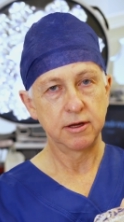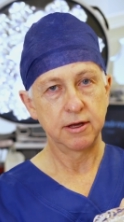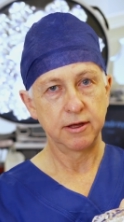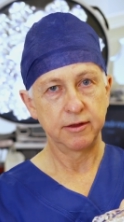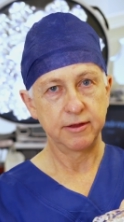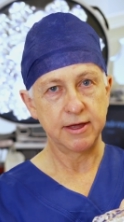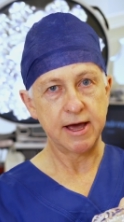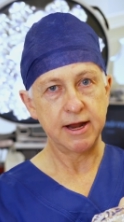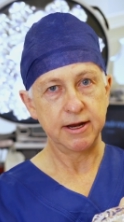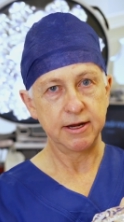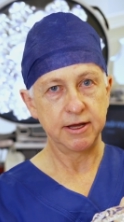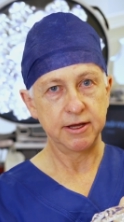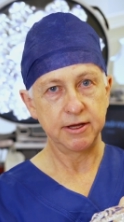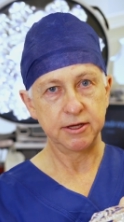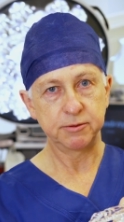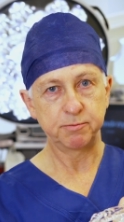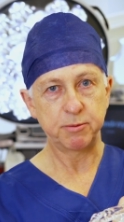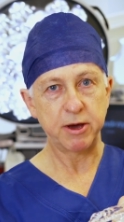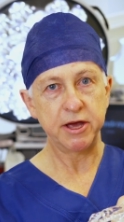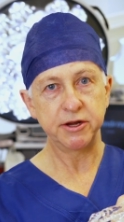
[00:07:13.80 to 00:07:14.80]
that
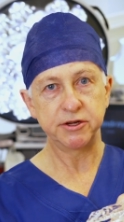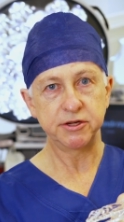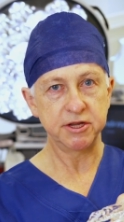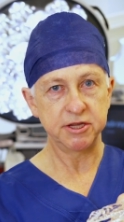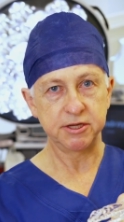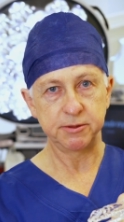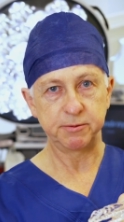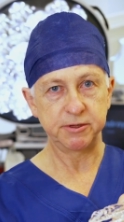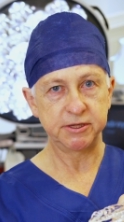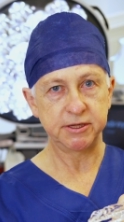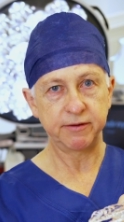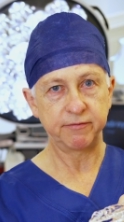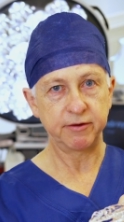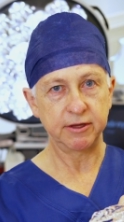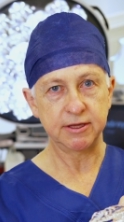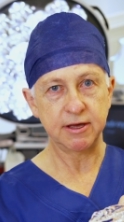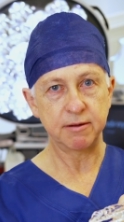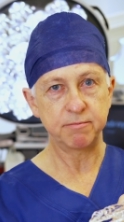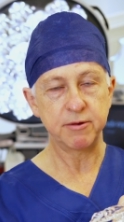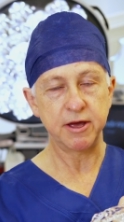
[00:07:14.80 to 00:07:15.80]
is patient specific.
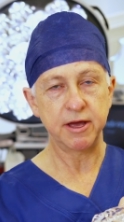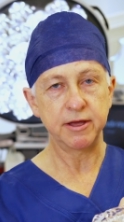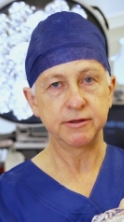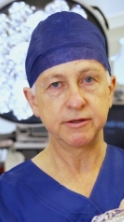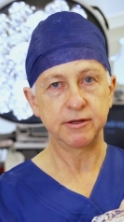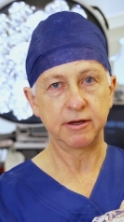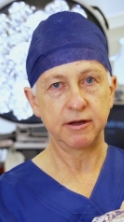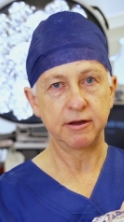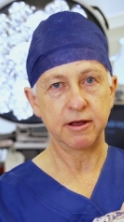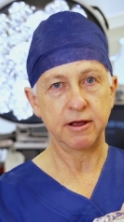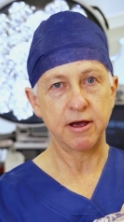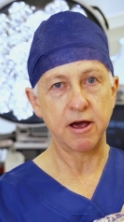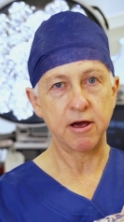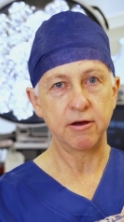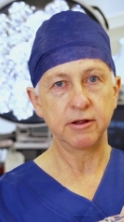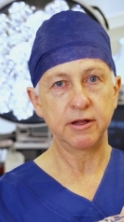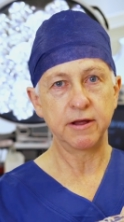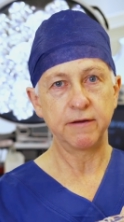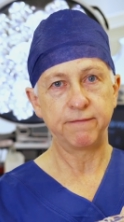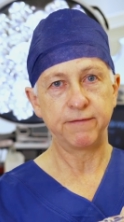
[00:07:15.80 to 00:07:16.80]
That means that it
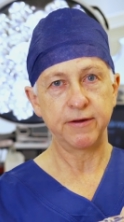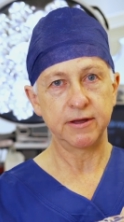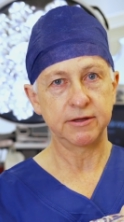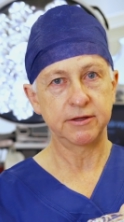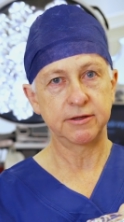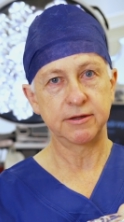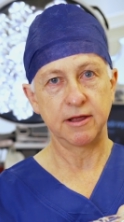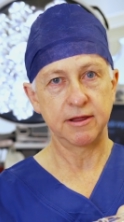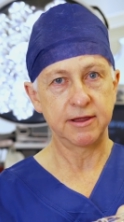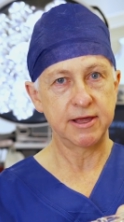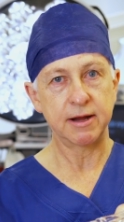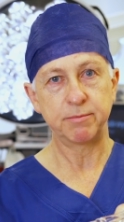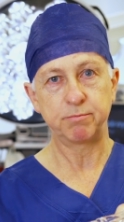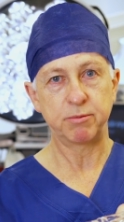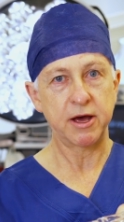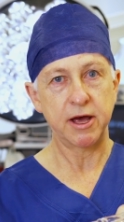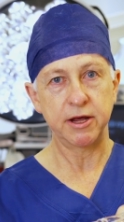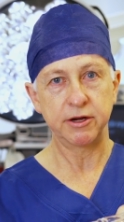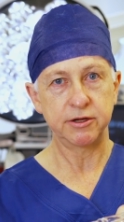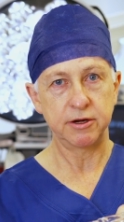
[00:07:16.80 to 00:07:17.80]
only fits that
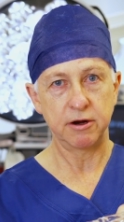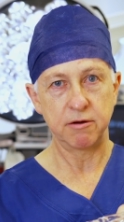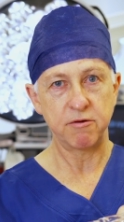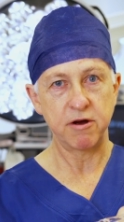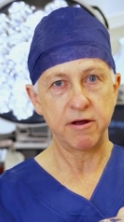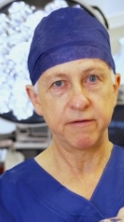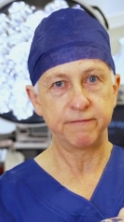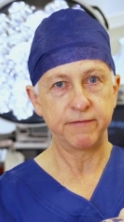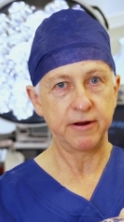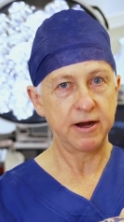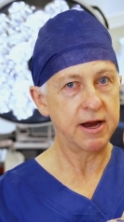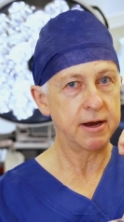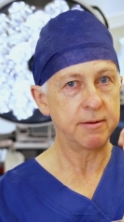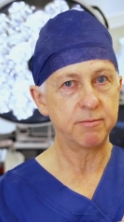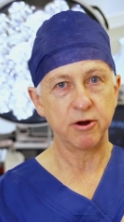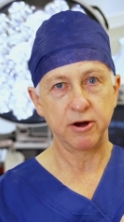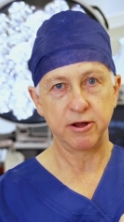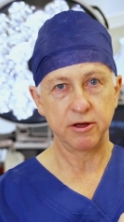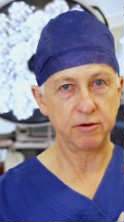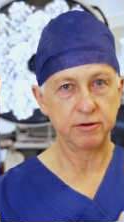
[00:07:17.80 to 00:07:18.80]
patient. It won't fit
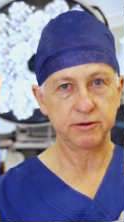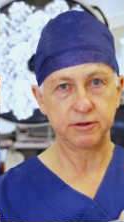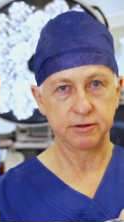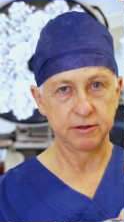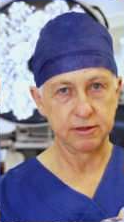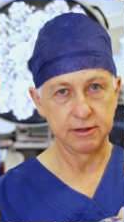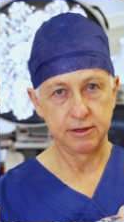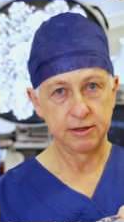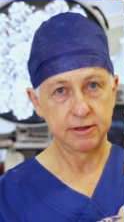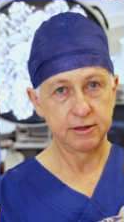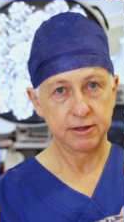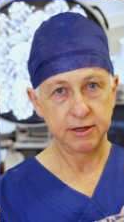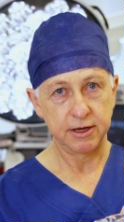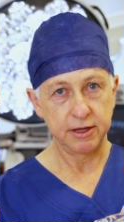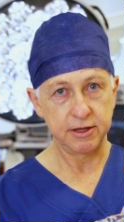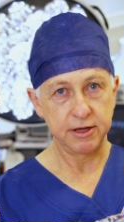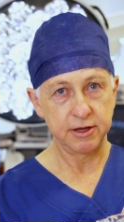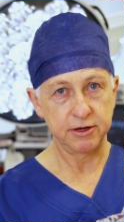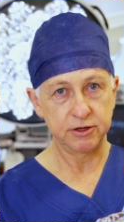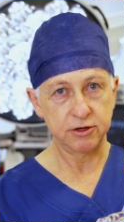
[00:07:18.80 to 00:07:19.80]
anybody else
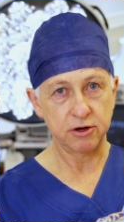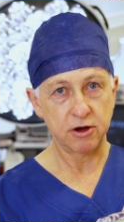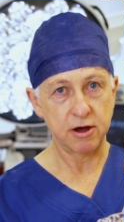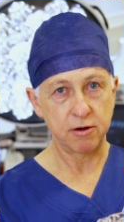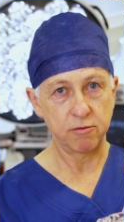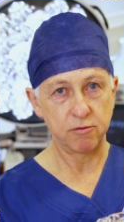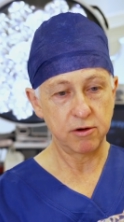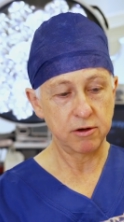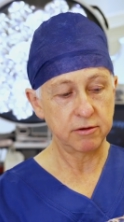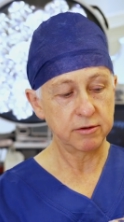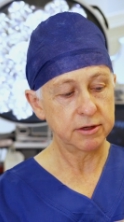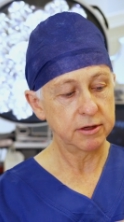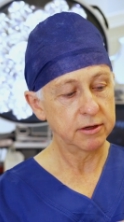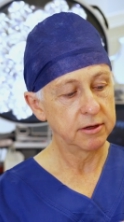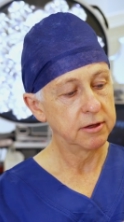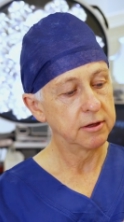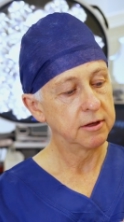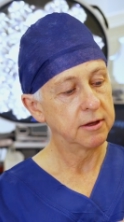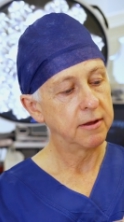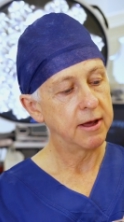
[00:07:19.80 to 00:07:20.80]
in the entire world.
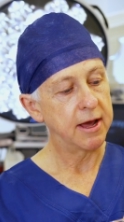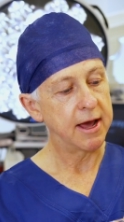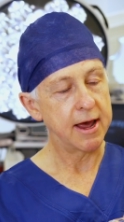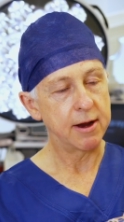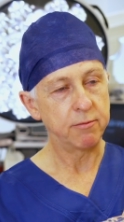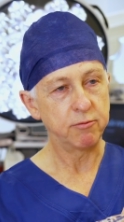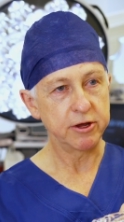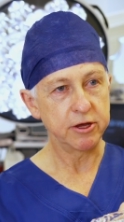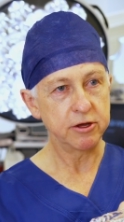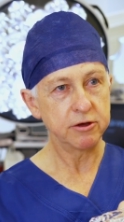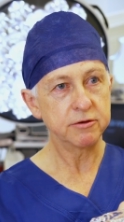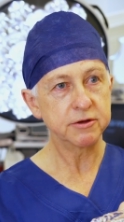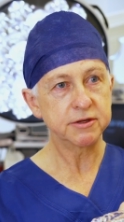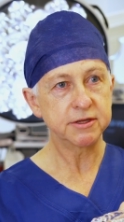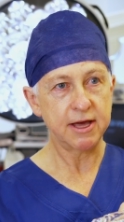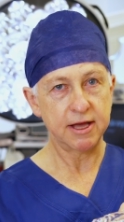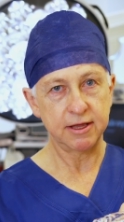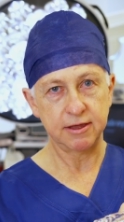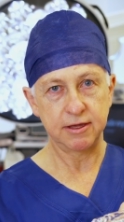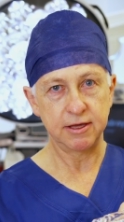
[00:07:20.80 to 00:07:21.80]
And we use
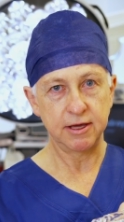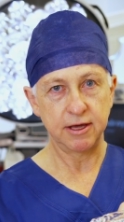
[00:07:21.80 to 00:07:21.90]
that